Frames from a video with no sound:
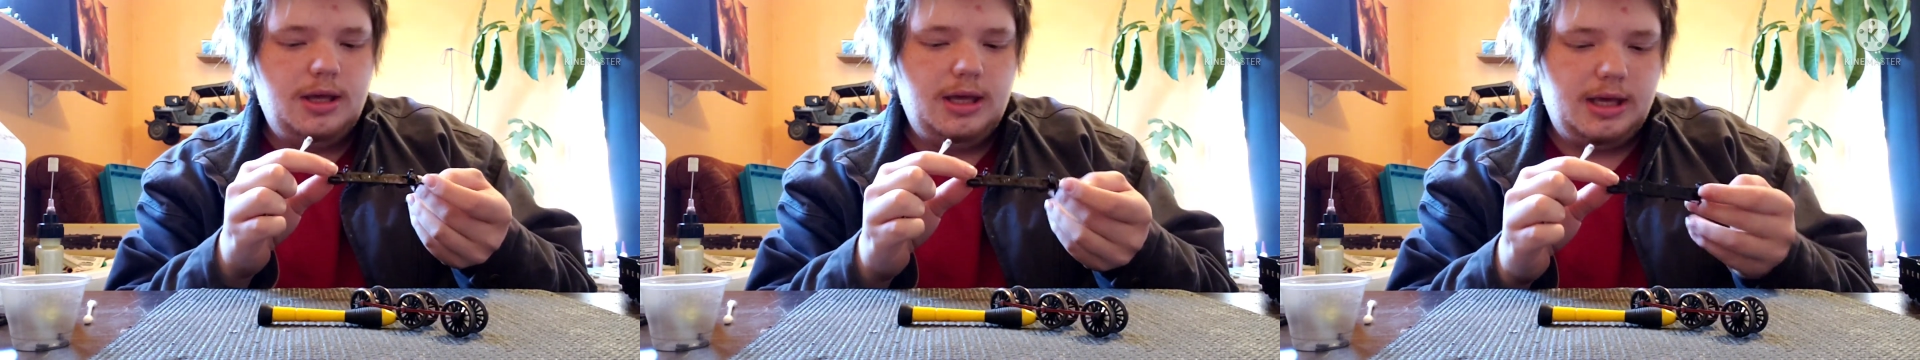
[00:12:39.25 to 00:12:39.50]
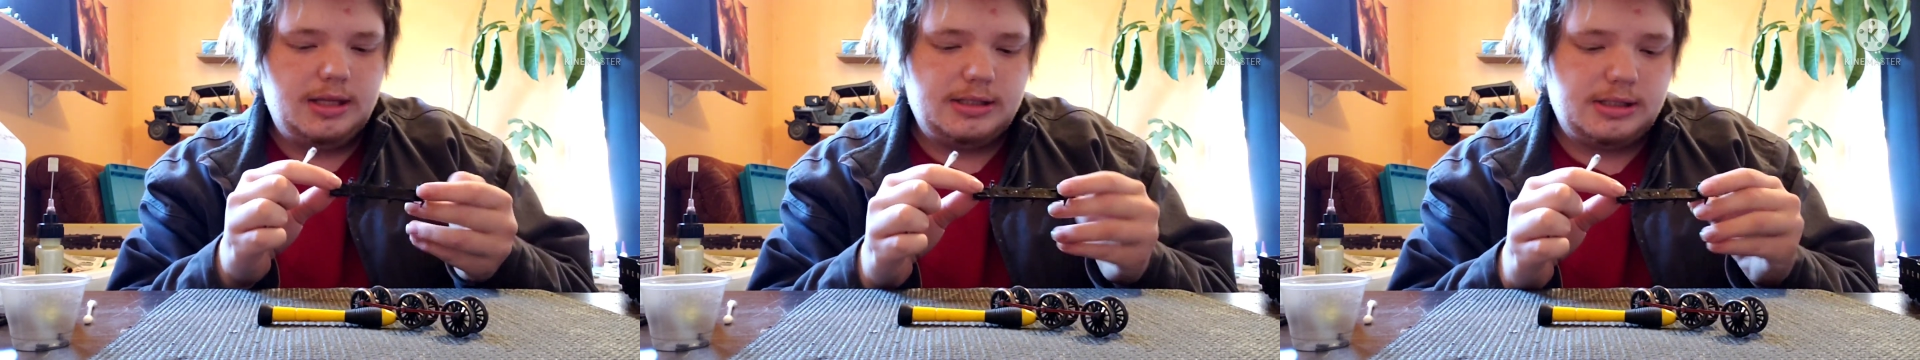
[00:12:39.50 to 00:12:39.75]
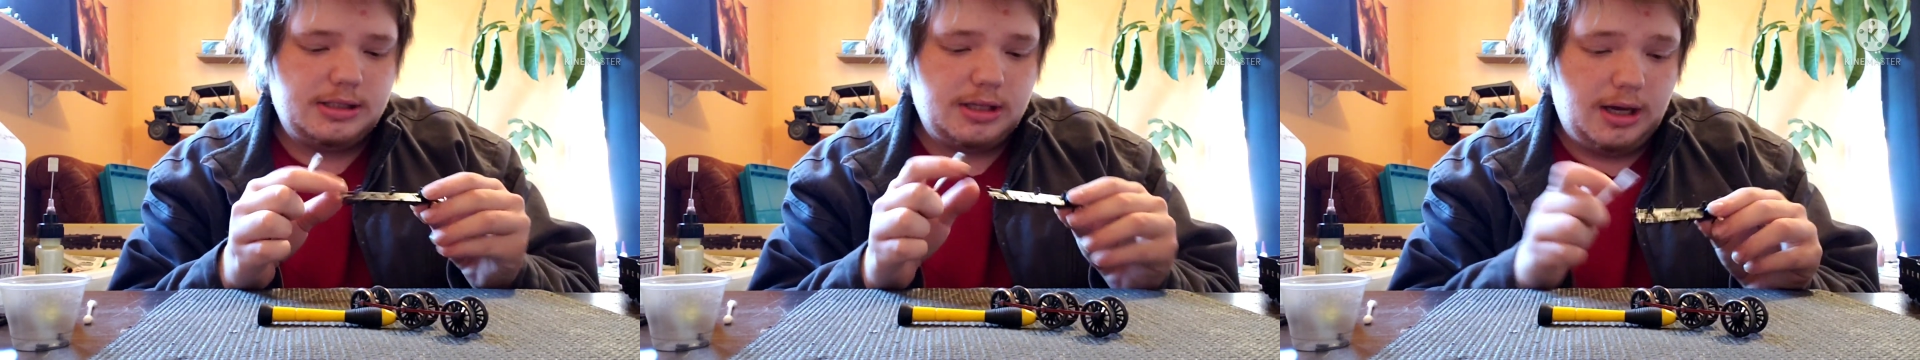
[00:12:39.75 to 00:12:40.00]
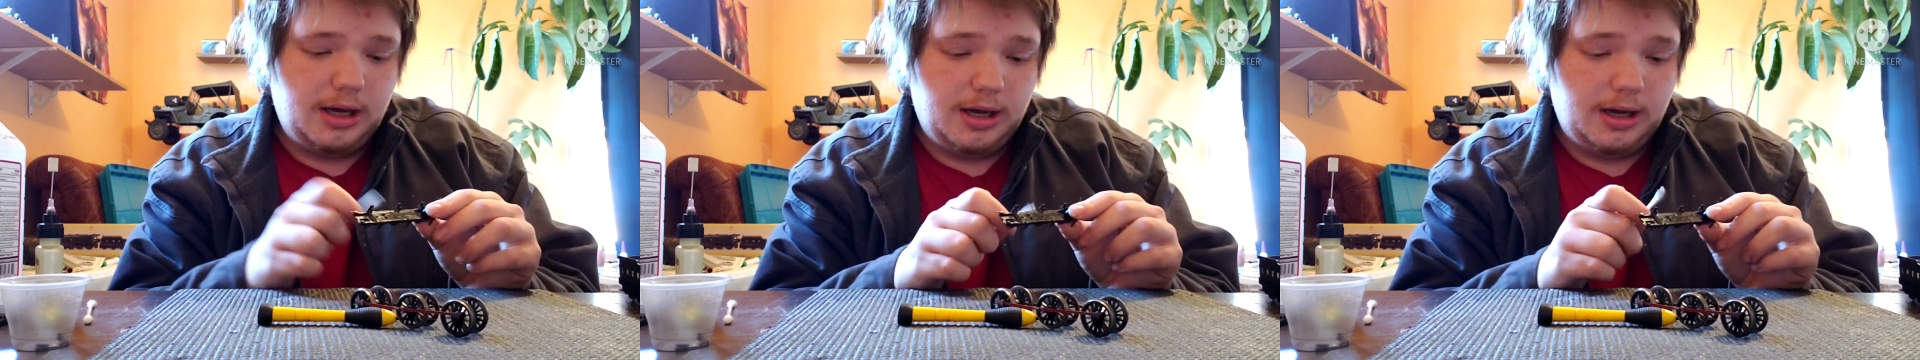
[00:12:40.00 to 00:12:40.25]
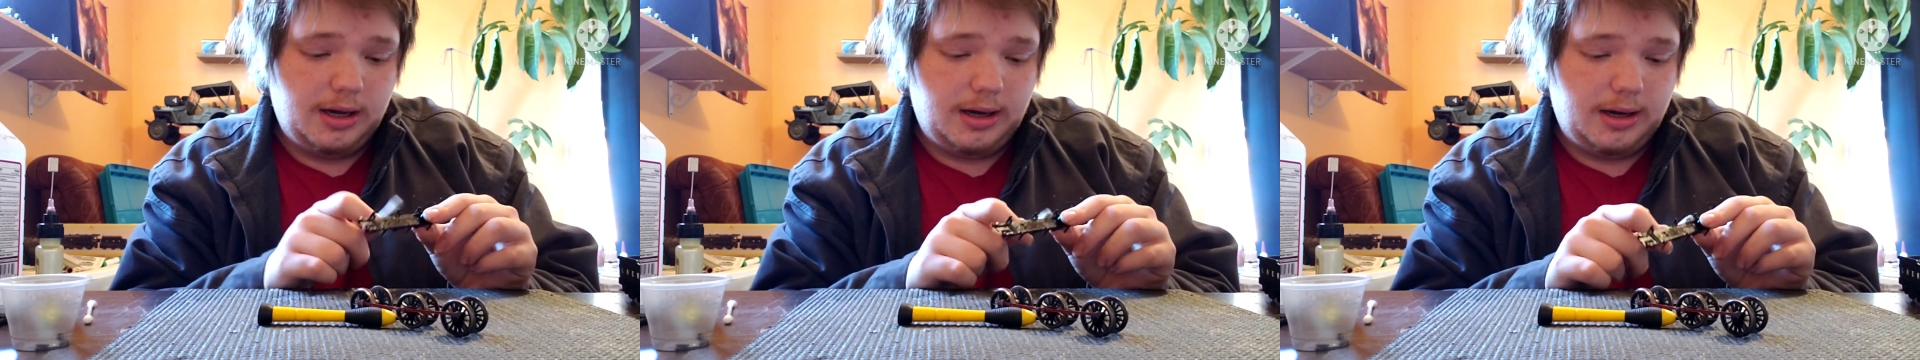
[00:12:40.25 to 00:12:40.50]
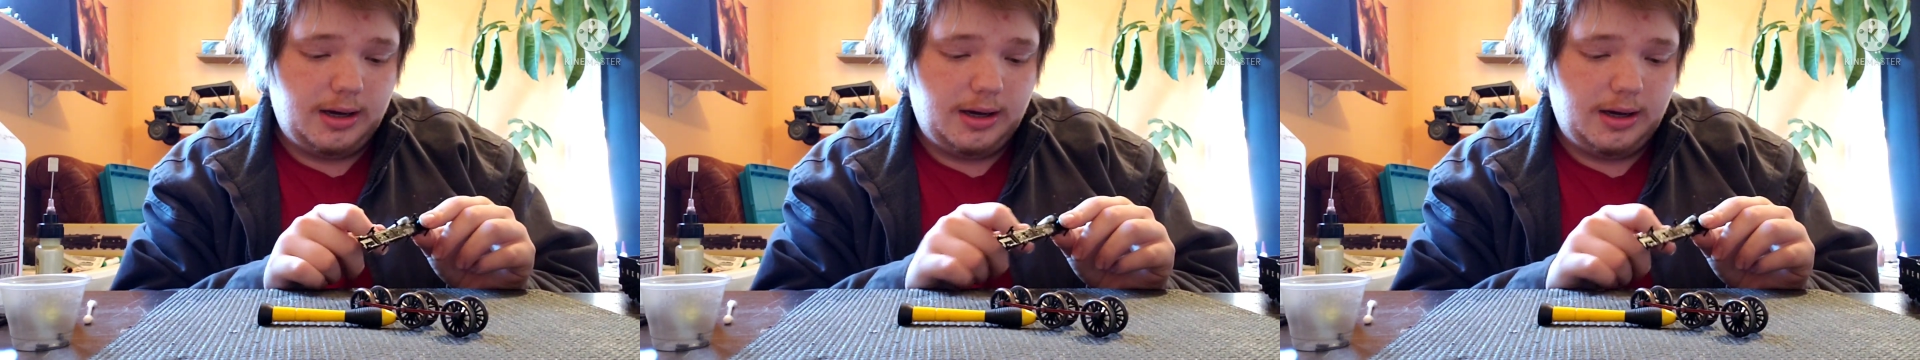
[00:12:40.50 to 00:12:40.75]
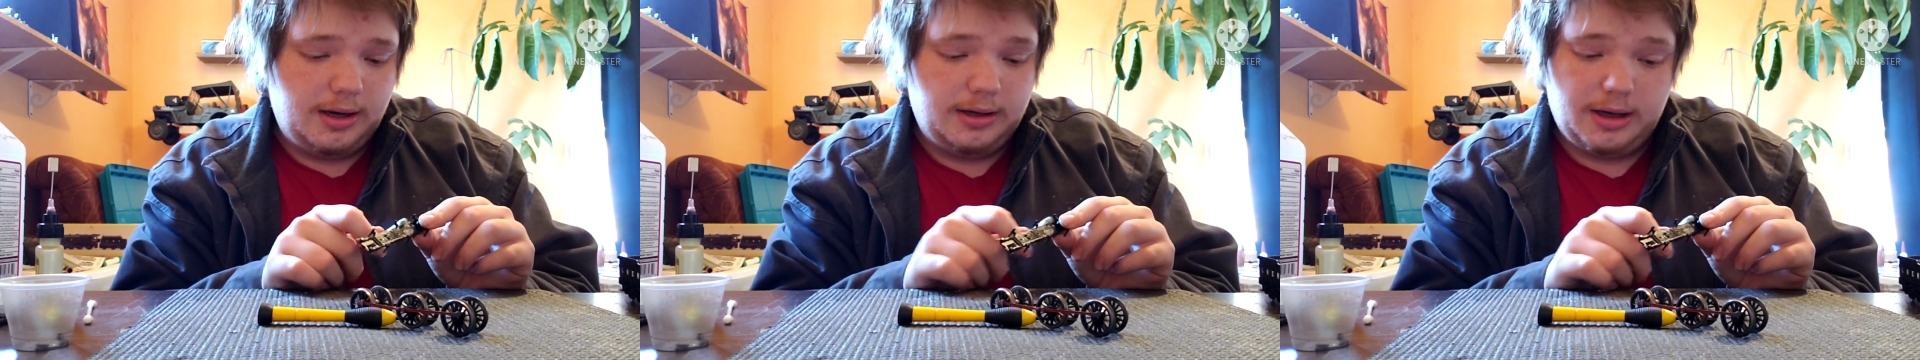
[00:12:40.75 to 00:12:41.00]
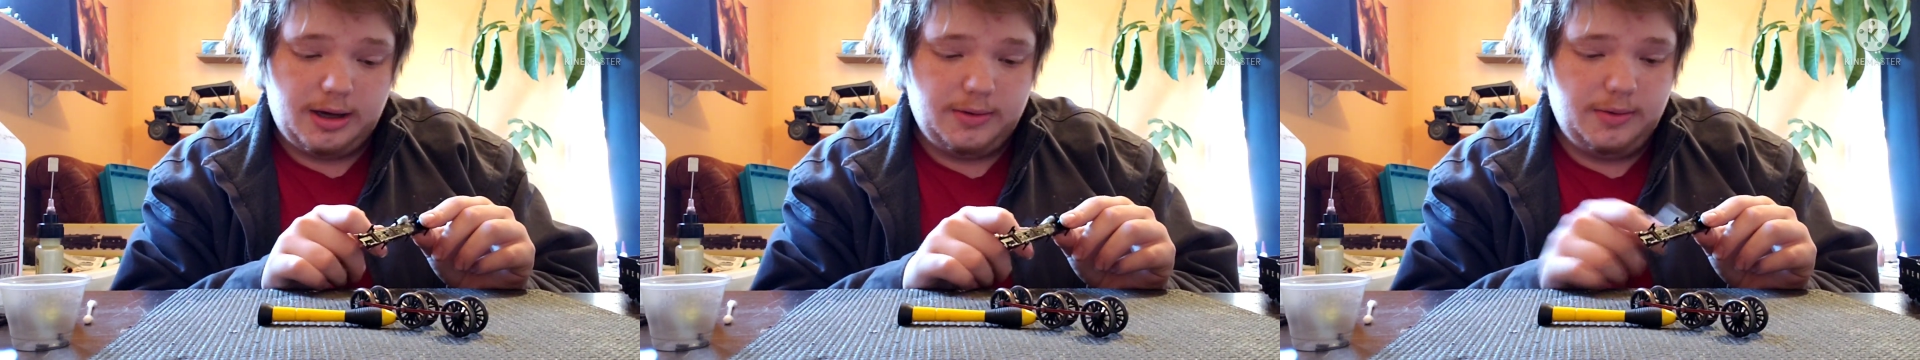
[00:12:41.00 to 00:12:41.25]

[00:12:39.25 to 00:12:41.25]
It's, not